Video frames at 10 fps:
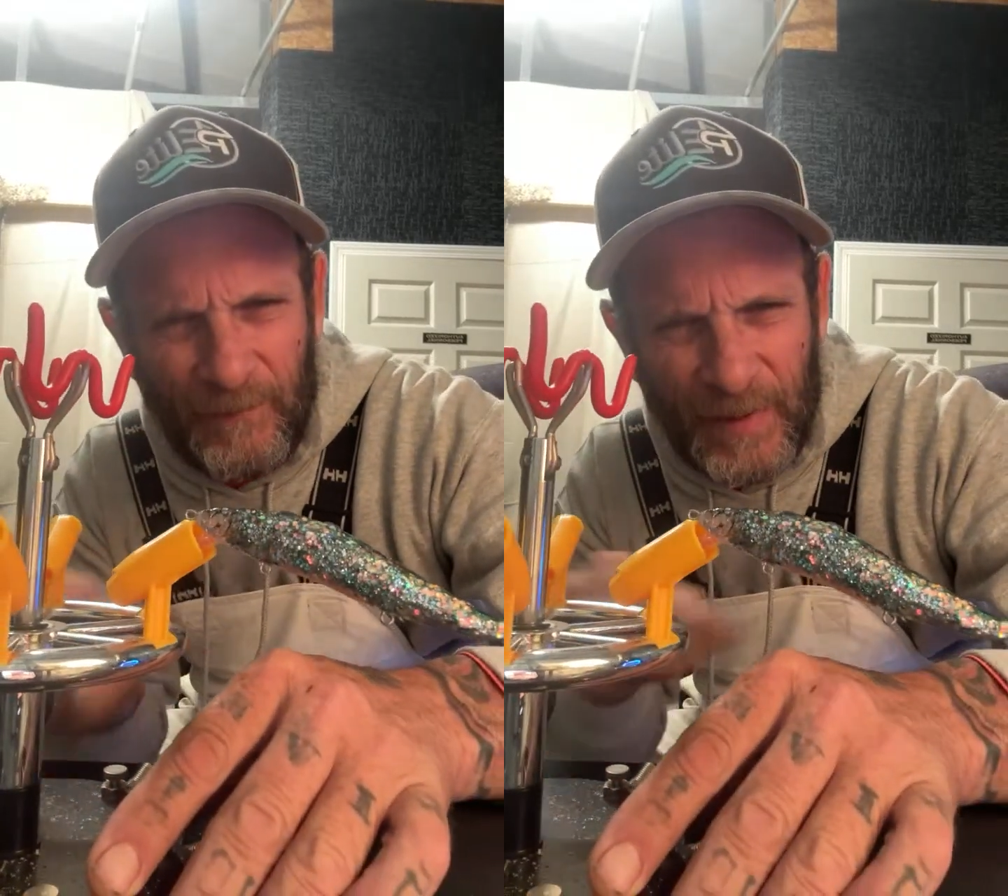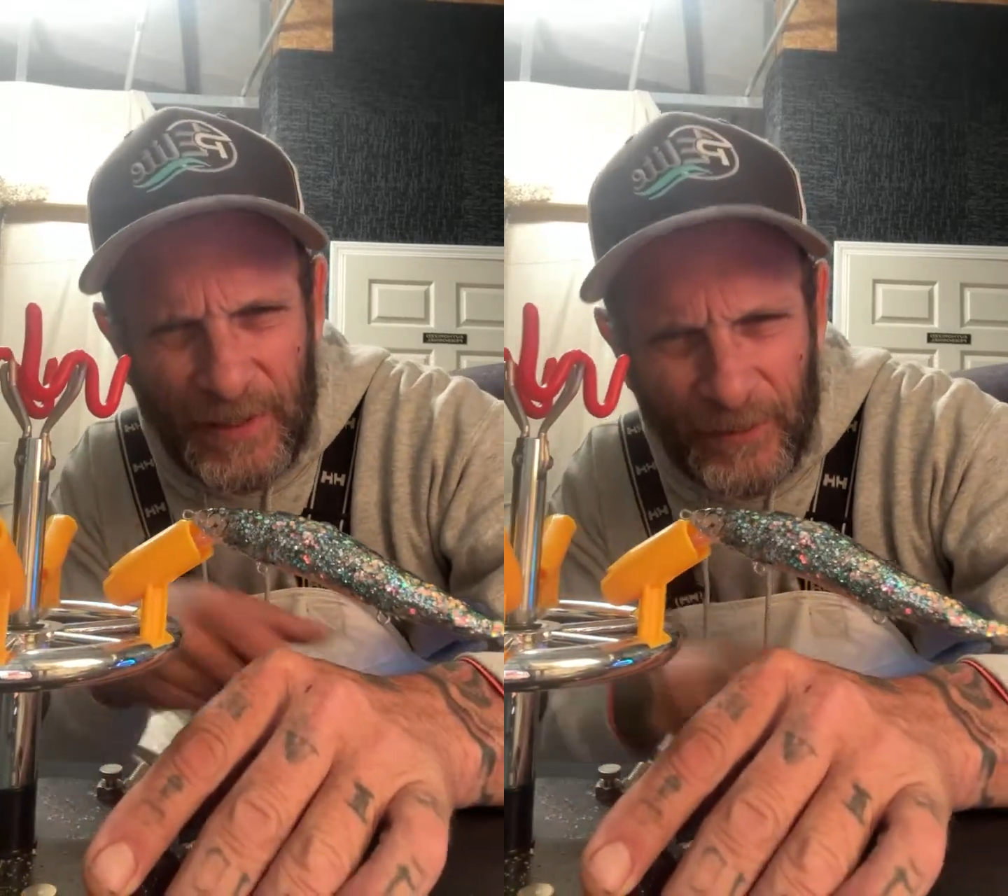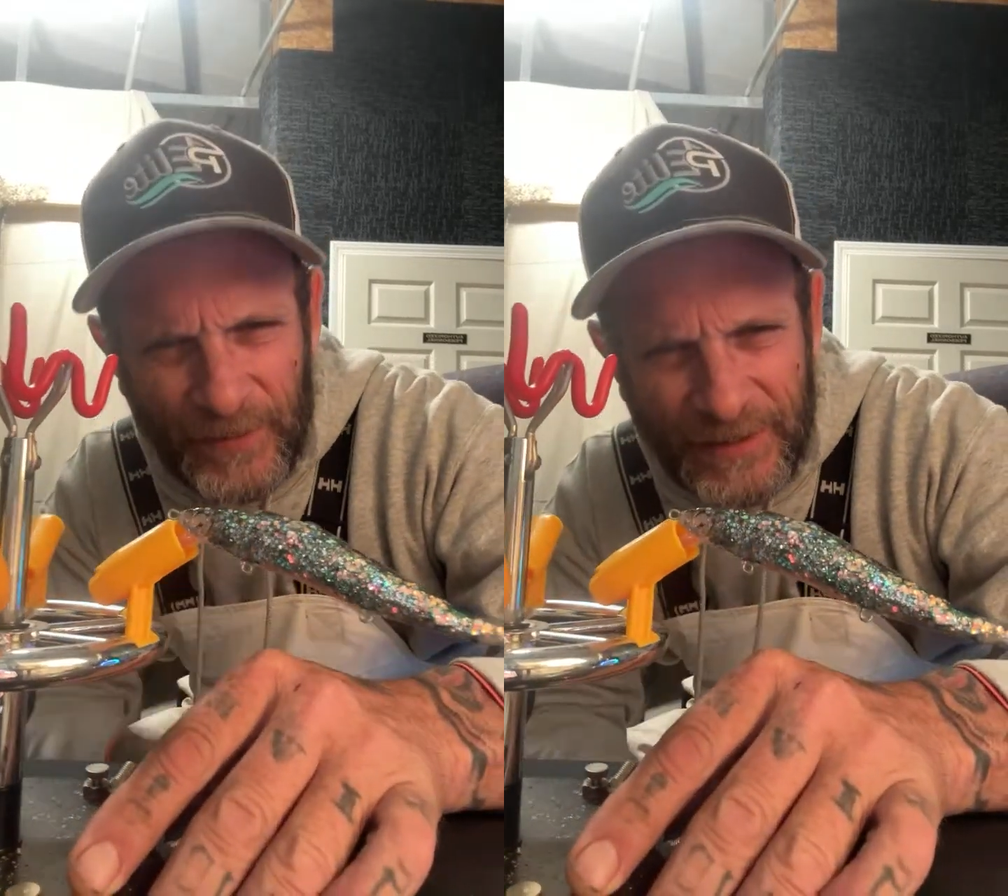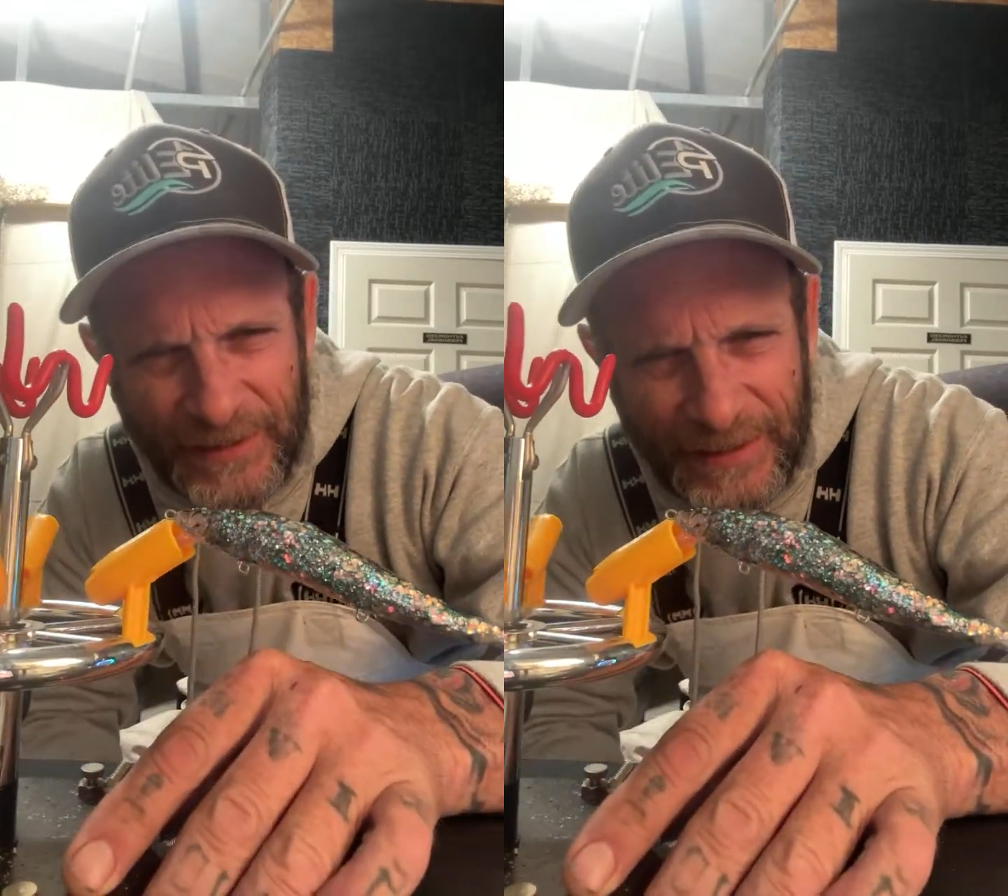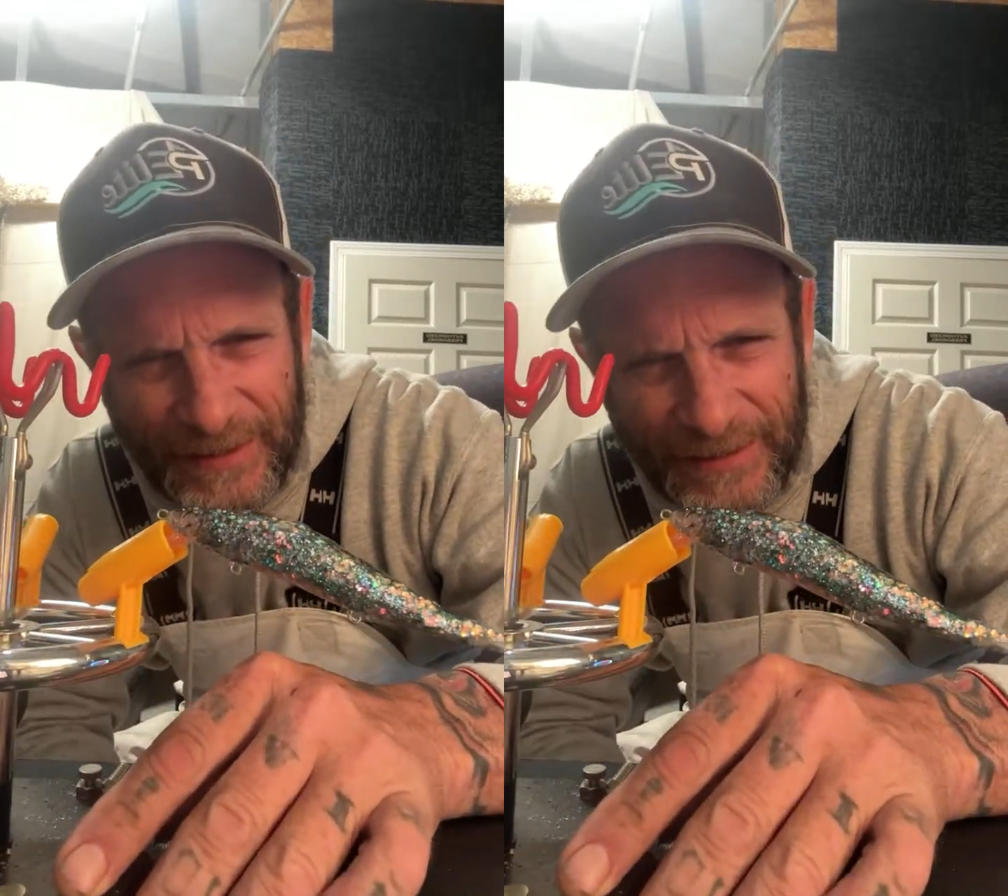I'm calling this
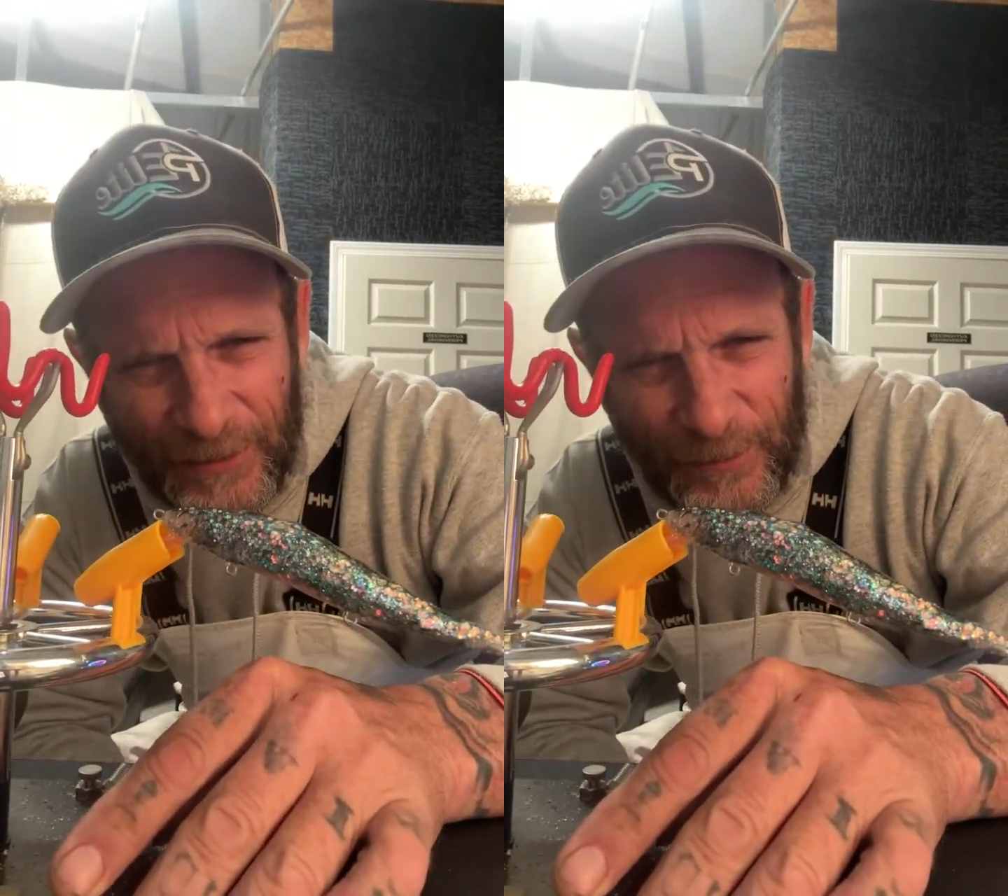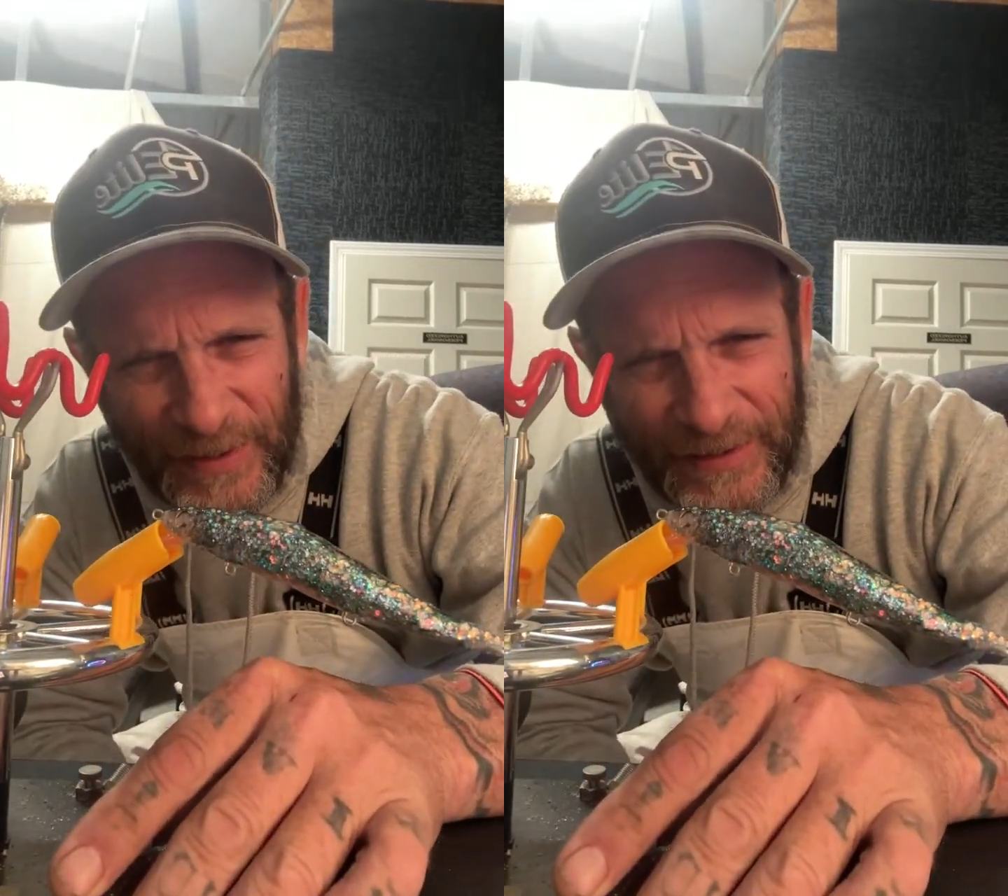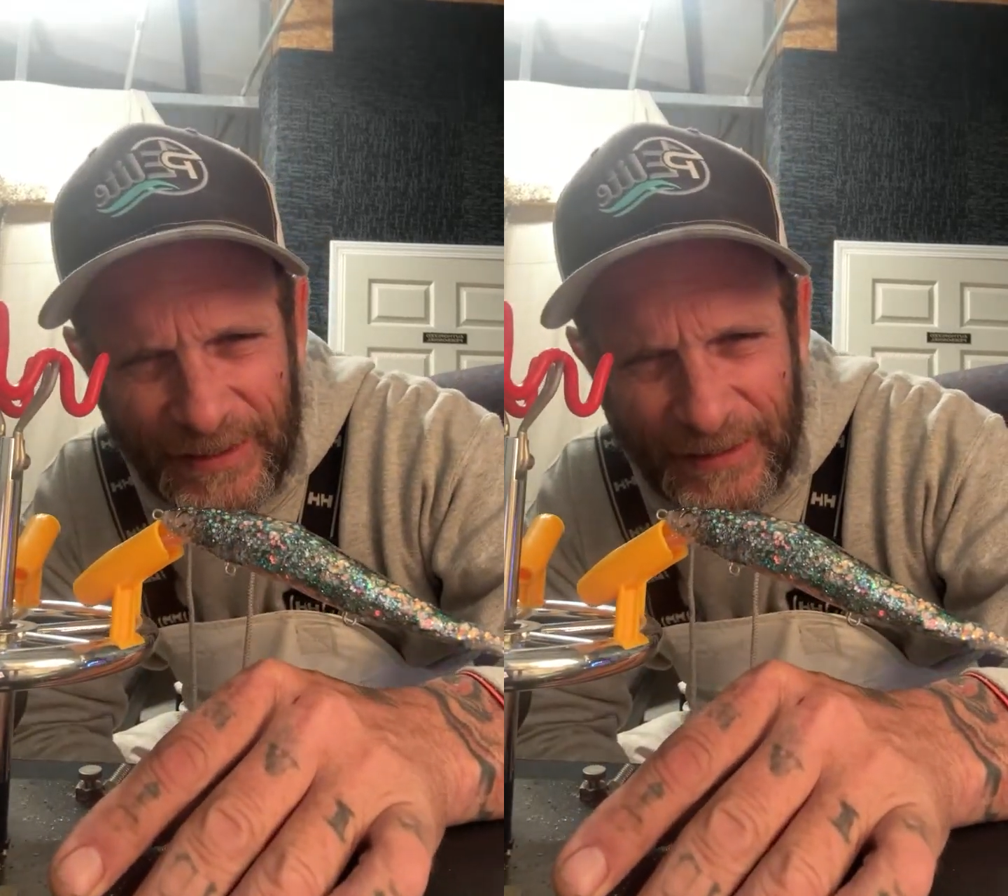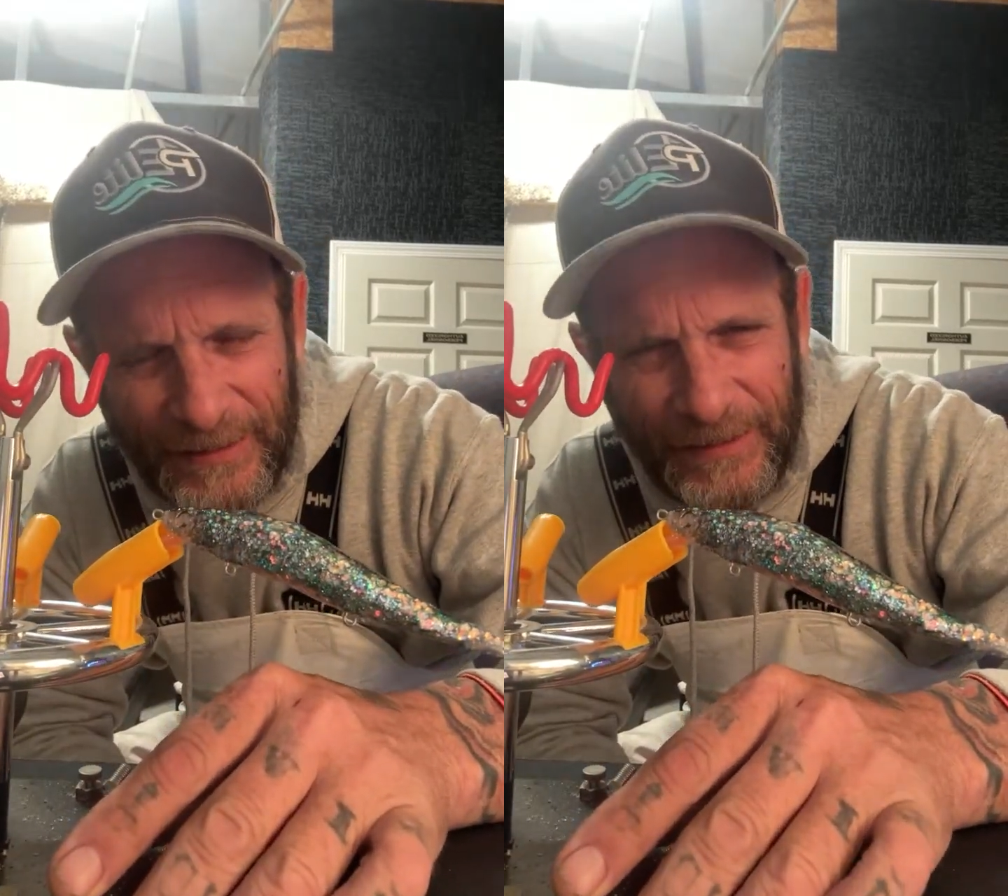the Disco Biscuit.